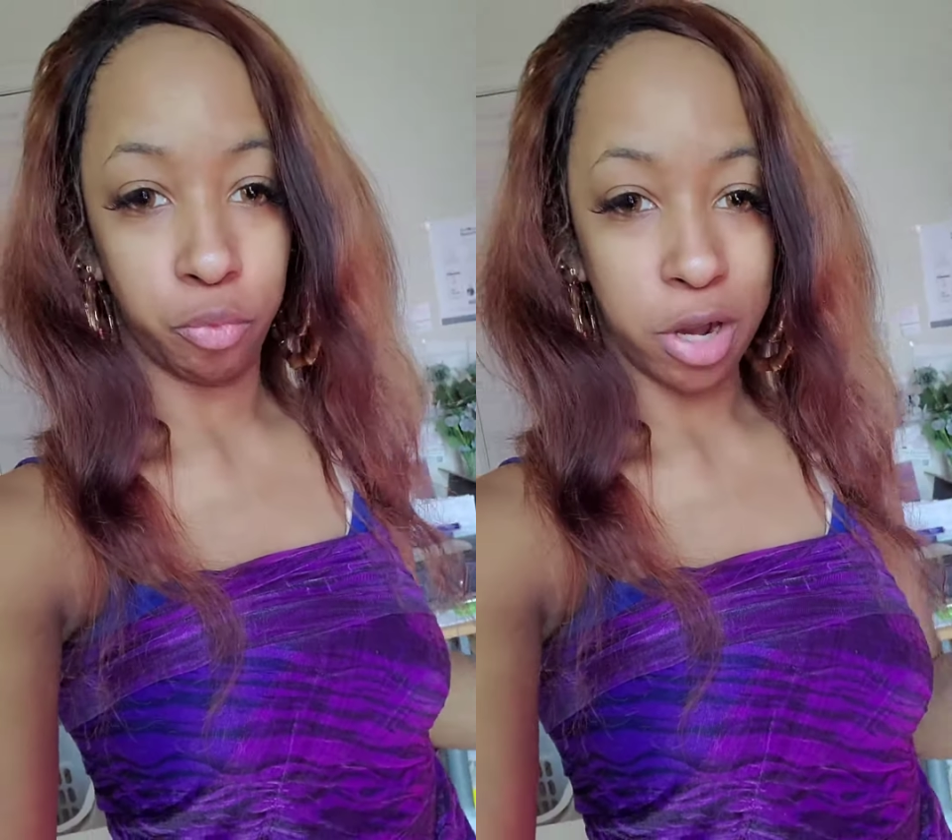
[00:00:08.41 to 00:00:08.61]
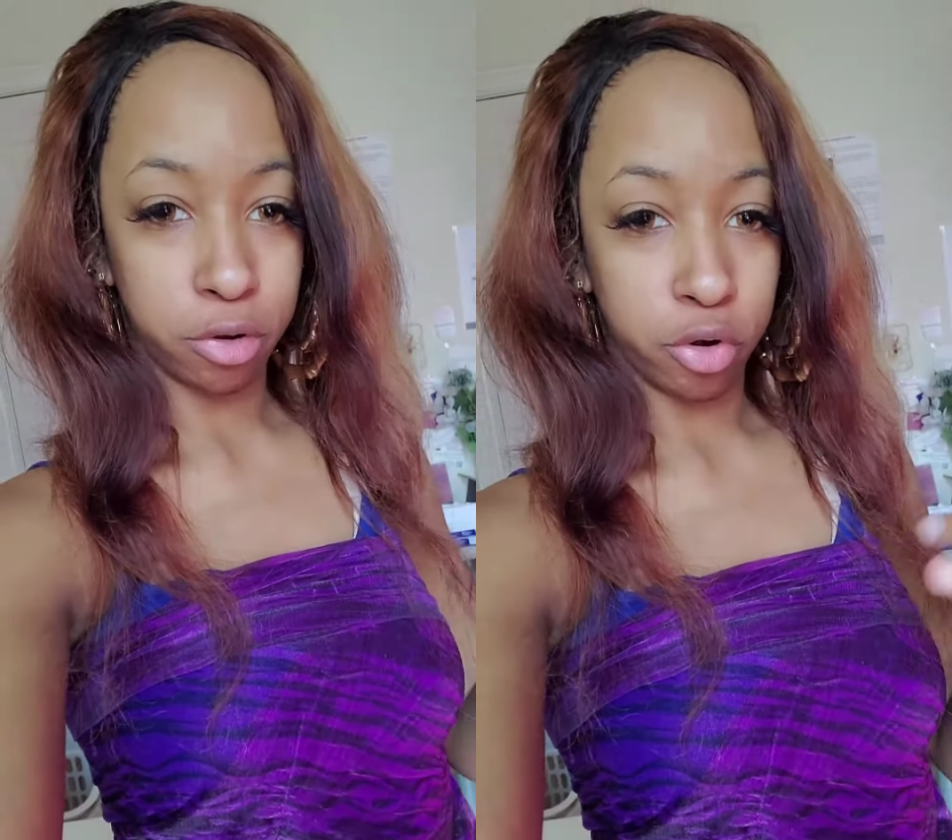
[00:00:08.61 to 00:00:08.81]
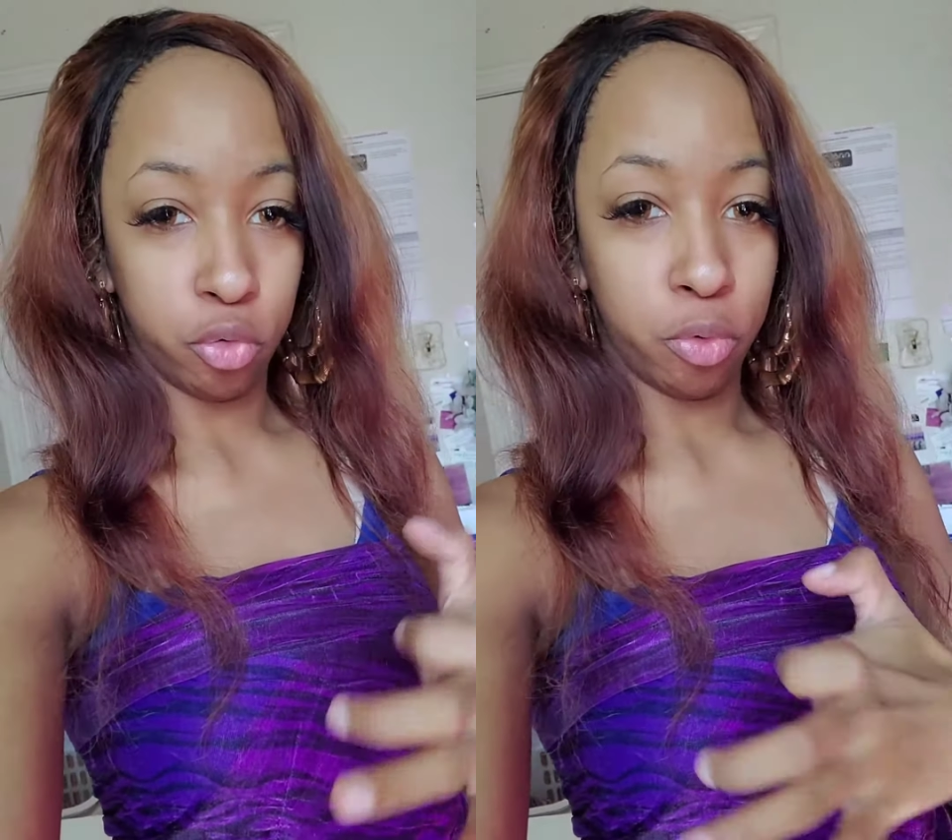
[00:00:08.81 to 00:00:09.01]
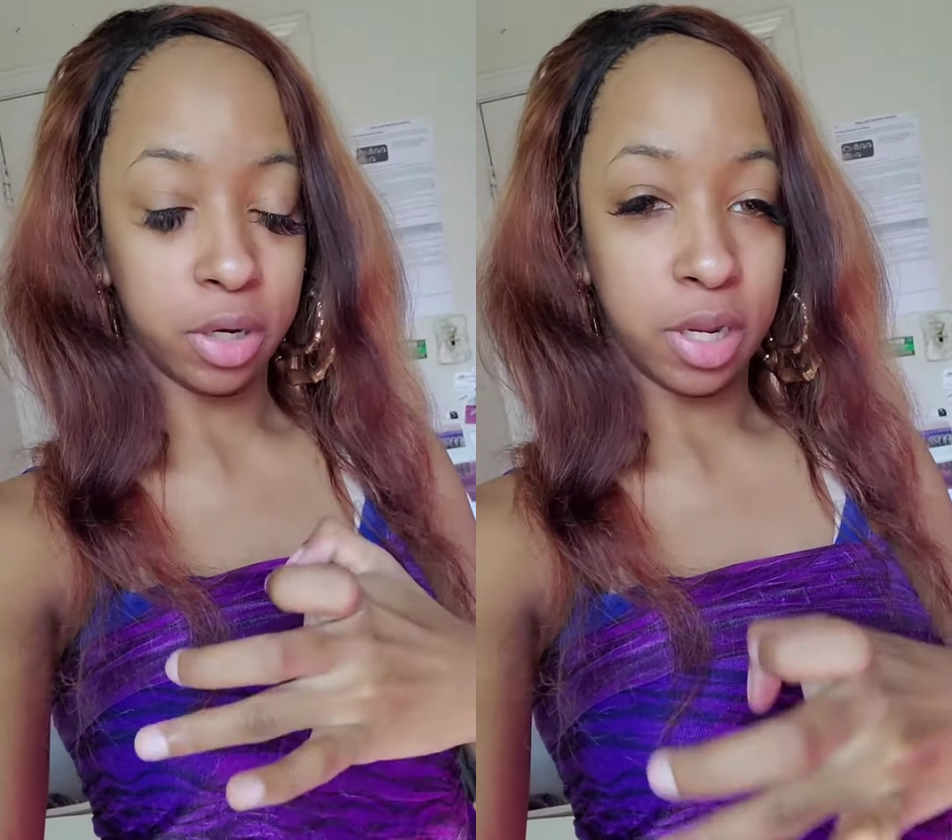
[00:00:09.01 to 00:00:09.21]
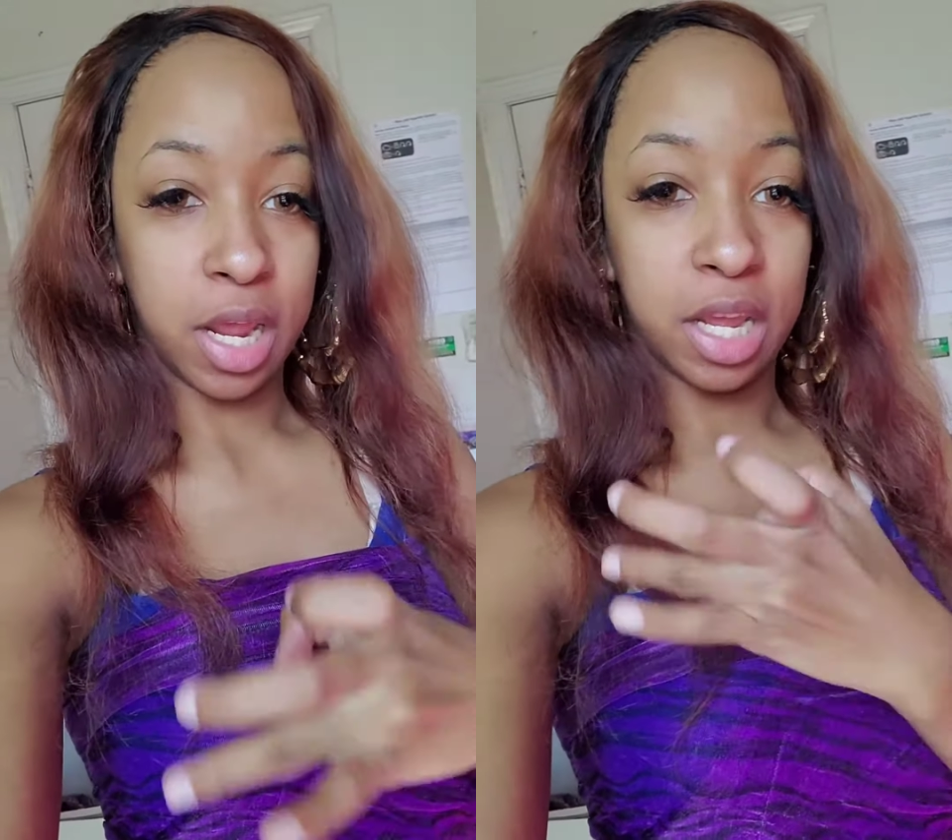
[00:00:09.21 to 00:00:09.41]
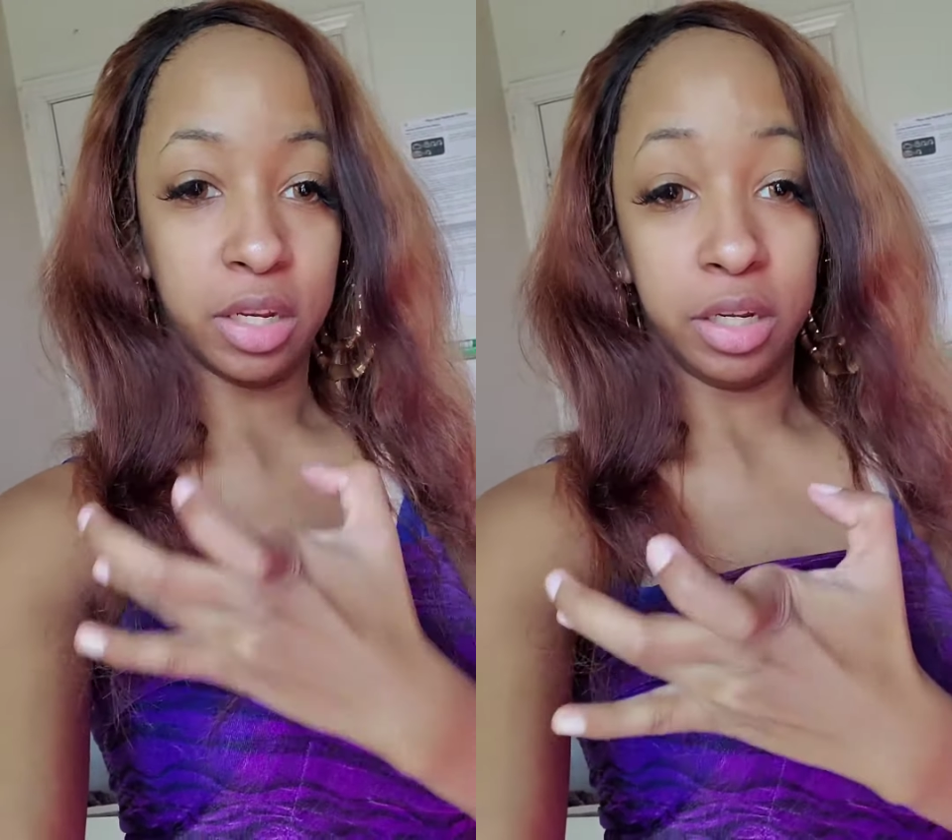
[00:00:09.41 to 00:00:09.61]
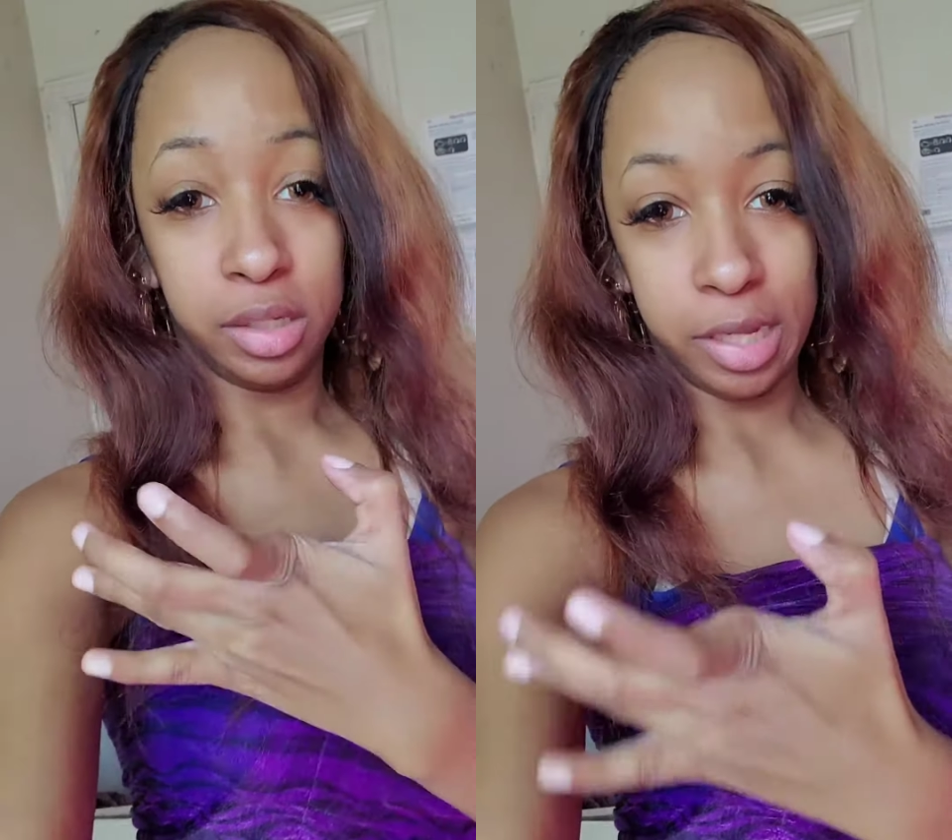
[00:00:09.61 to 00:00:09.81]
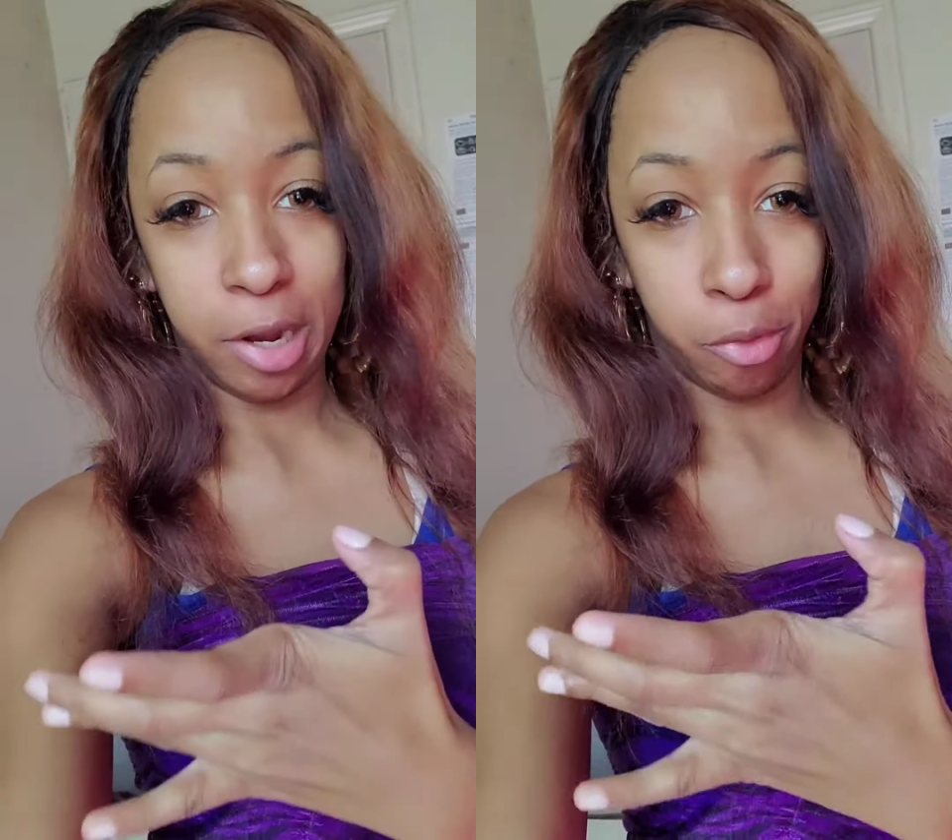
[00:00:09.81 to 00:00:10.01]
rather than the one that I had
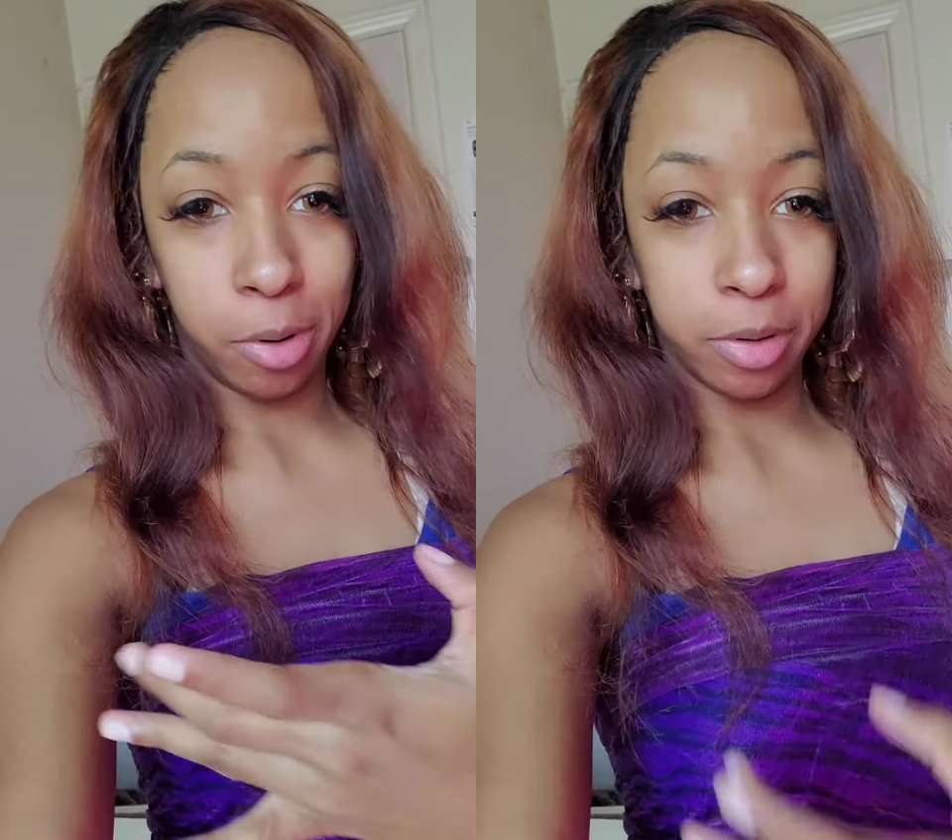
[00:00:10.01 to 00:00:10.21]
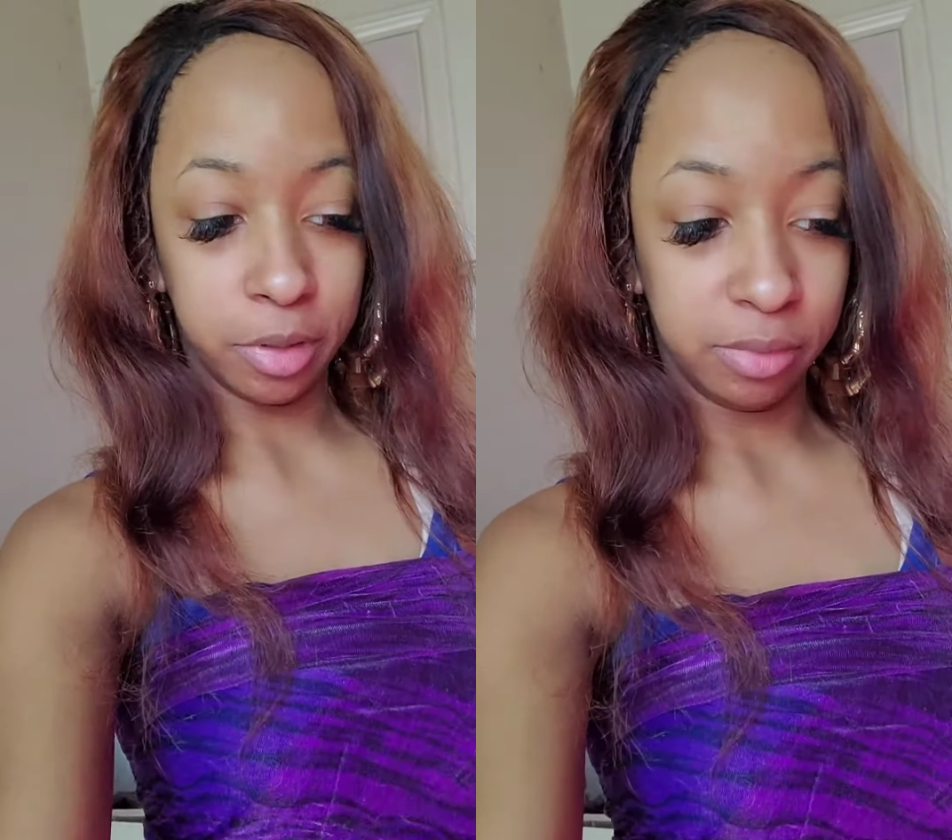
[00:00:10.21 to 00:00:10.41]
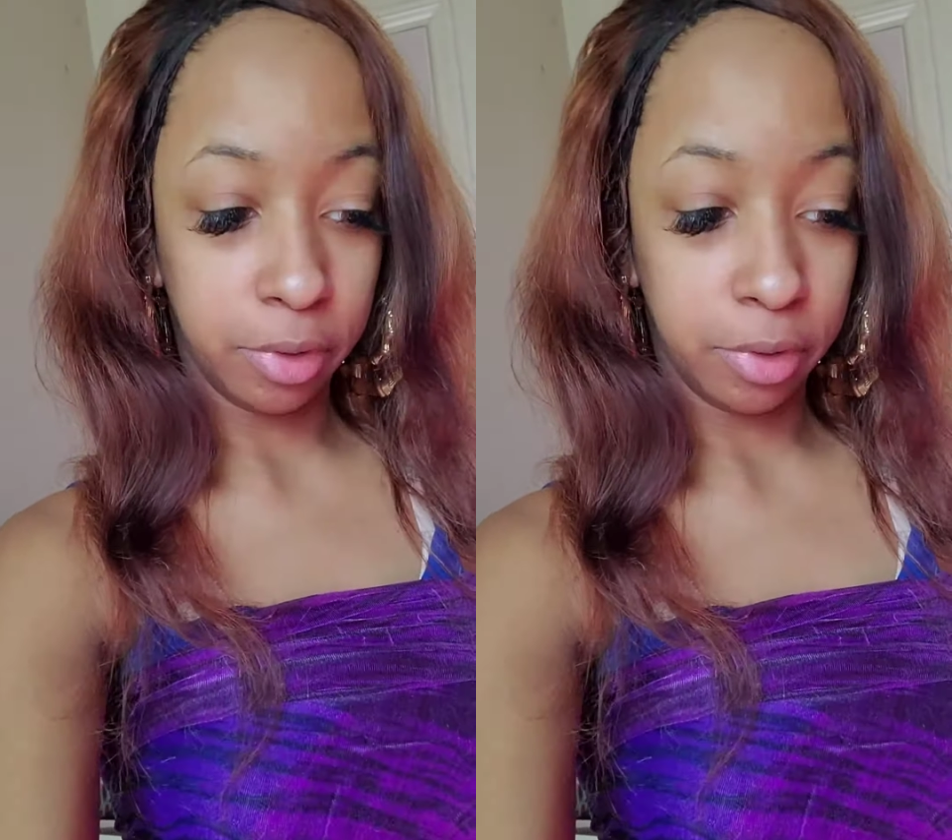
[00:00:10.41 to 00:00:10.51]
it later on in this